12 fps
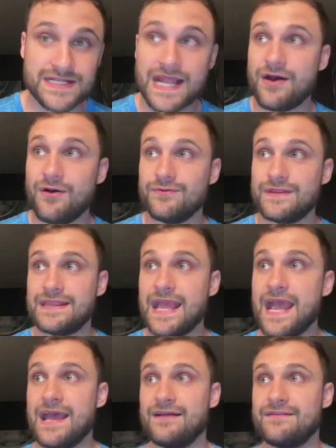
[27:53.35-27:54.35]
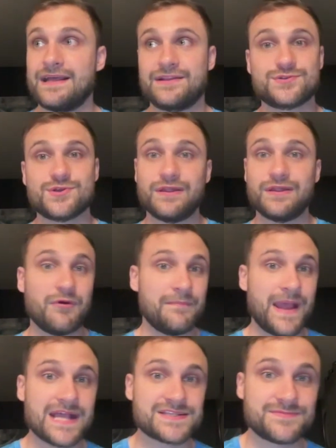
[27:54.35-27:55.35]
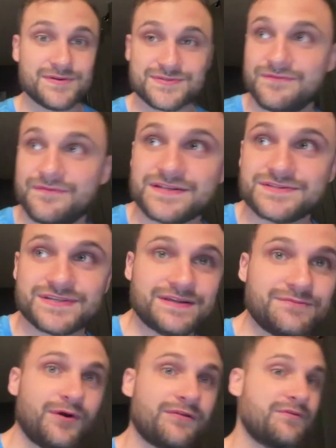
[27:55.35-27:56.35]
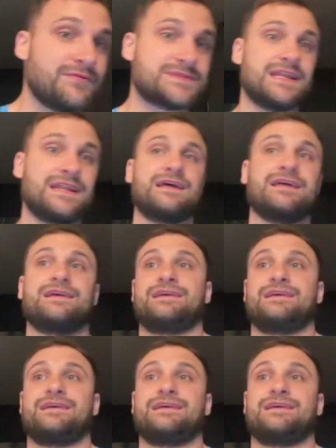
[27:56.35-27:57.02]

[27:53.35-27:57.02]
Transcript: And not only that, like there's only one basketball, so eventually one of them's gonna